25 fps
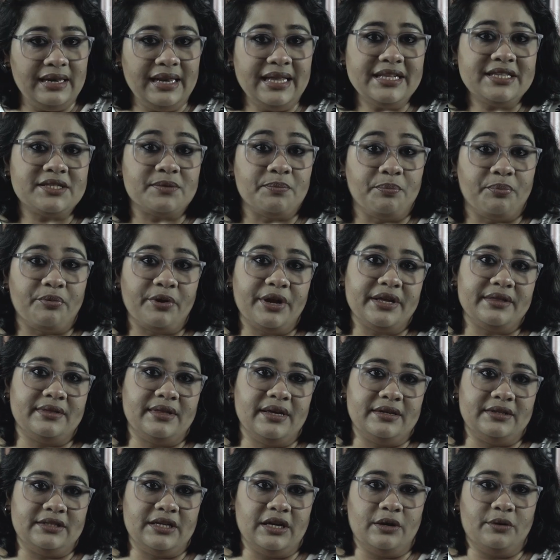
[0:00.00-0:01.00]
Let's break
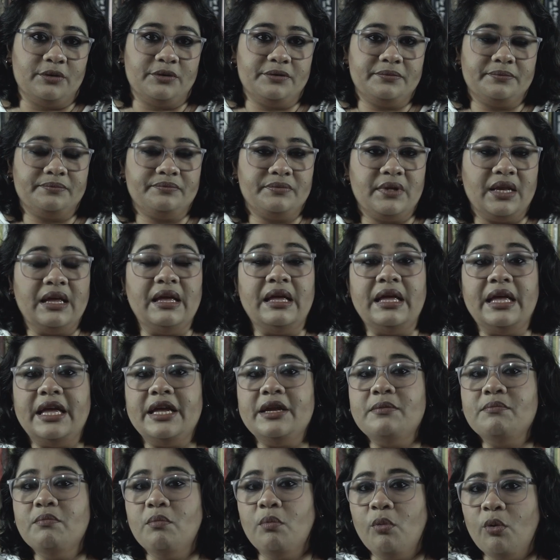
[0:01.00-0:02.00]
that down.
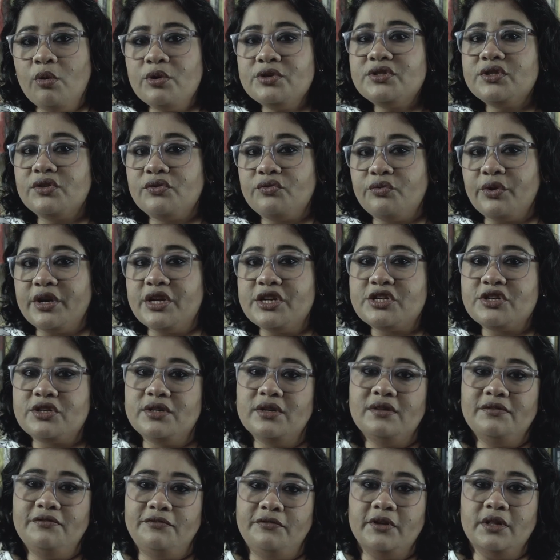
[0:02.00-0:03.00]
In most
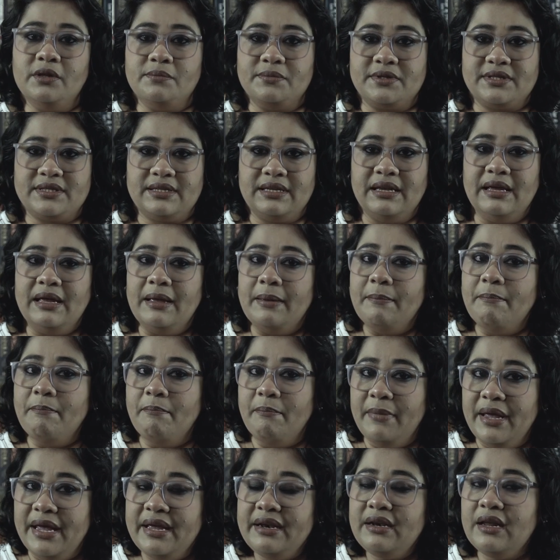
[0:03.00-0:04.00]
traditional films,
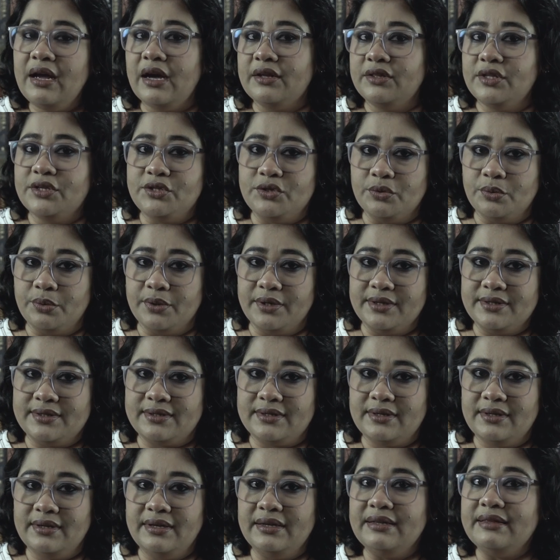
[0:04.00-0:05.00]
men are the
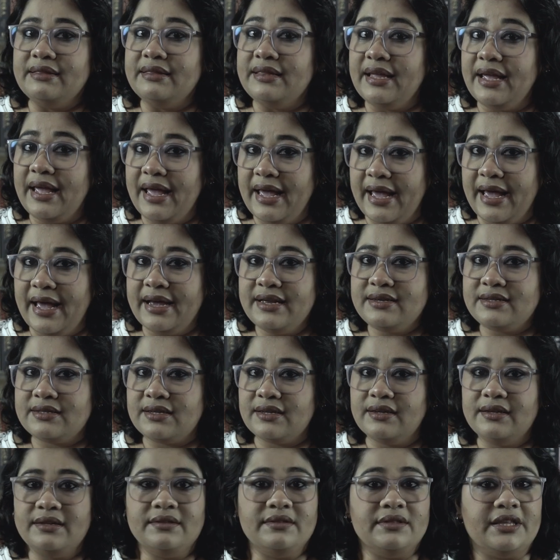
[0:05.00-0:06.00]
doers. They
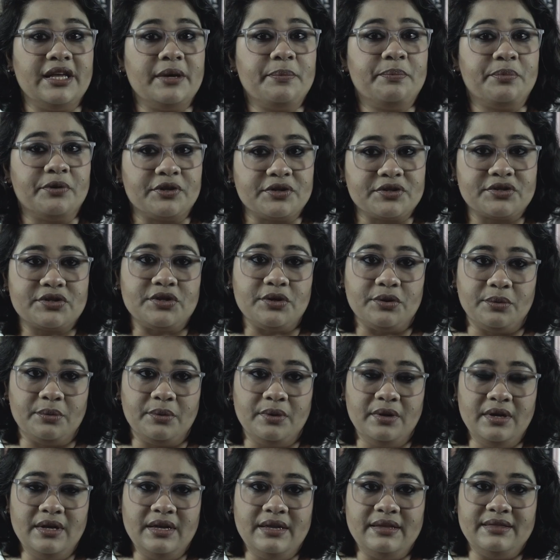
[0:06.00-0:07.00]
act, they pursue,
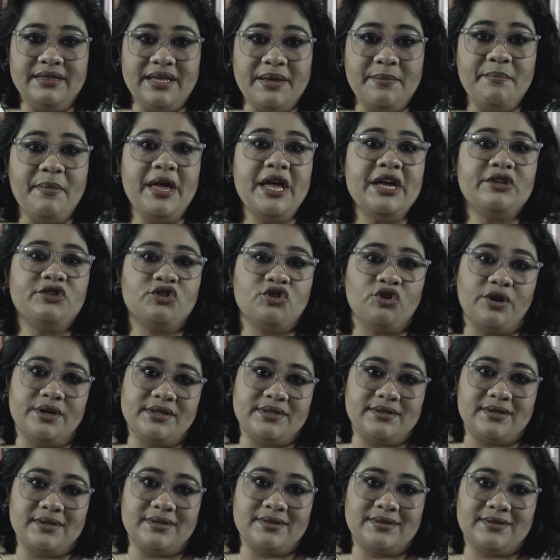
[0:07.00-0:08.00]
they make
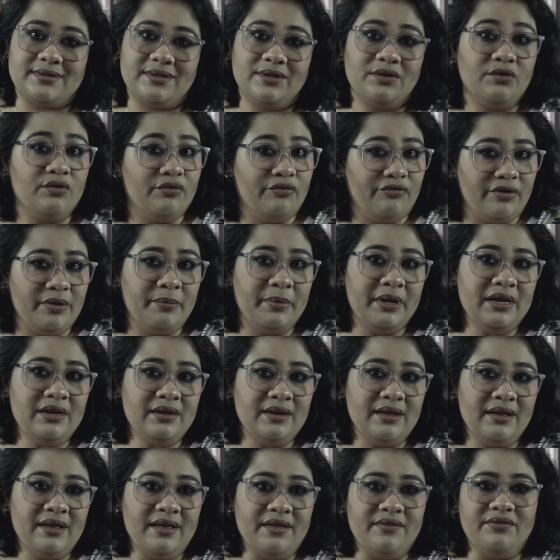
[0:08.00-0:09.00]
choices. Women,
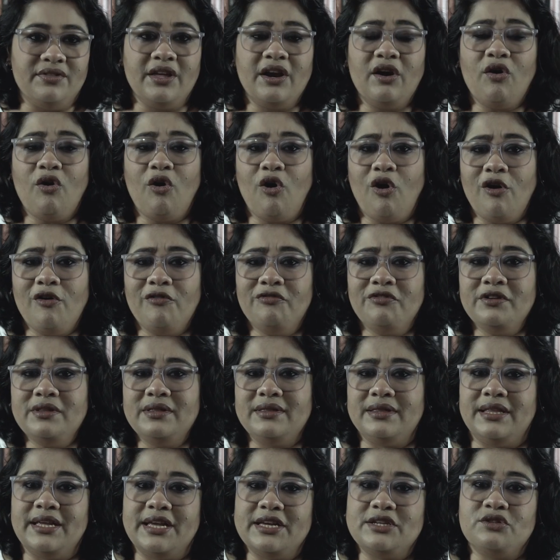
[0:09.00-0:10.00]
they're
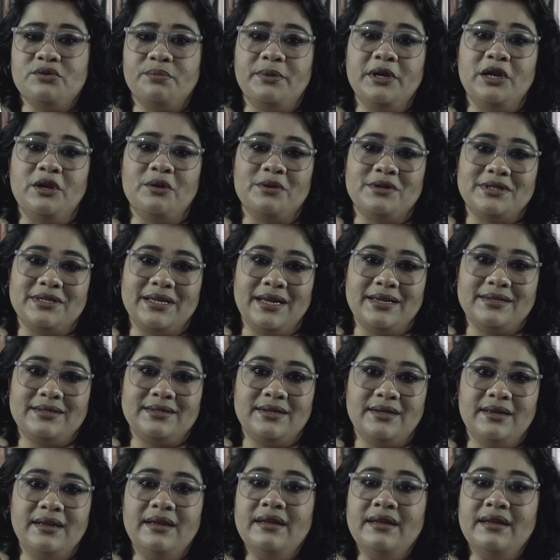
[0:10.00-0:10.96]
often there to be looked at.